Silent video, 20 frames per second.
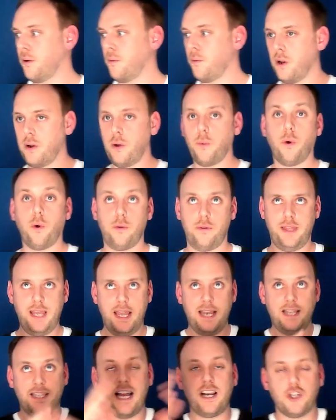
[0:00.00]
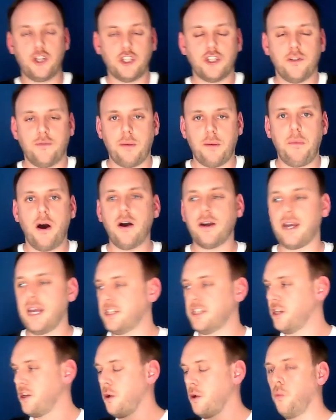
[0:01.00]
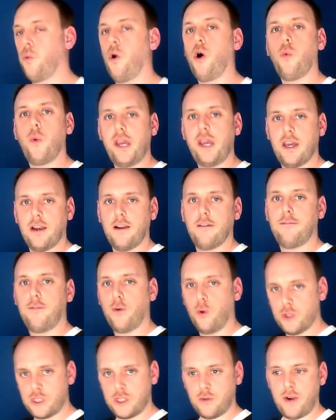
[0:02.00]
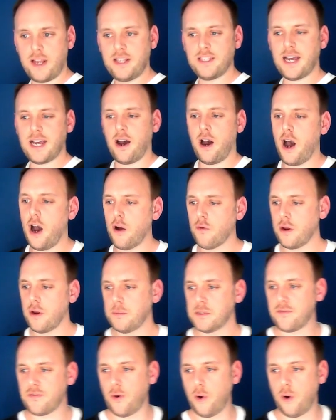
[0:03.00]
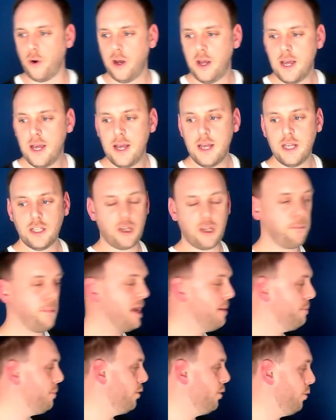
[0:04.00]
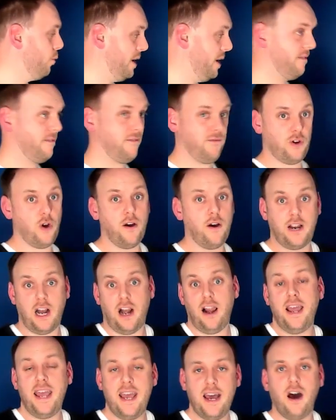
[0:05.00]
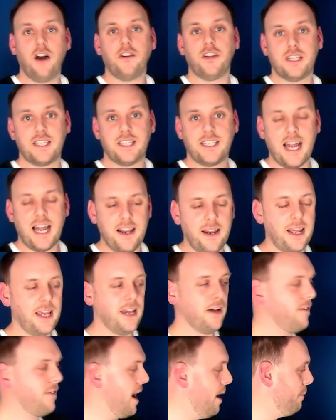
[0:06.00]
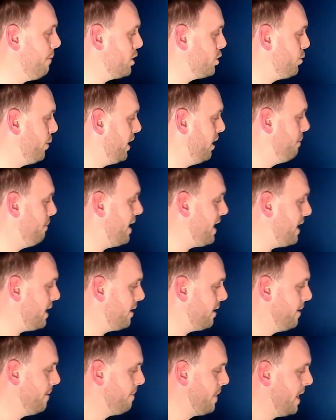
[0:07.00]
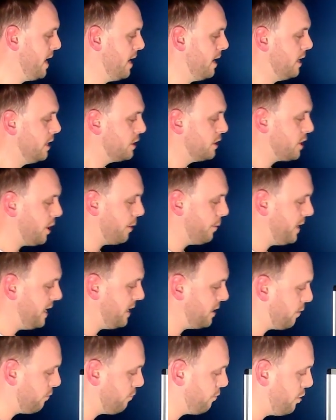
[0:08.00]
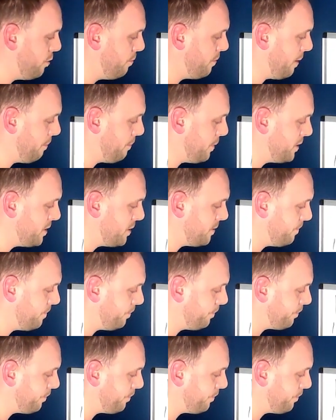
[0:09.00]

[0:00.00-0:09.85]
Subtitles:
or the intelligence of the market to know what we can afford to rent out our rooms for. So we've got a clear understanding of how much we're going to make. So we need the room numbers,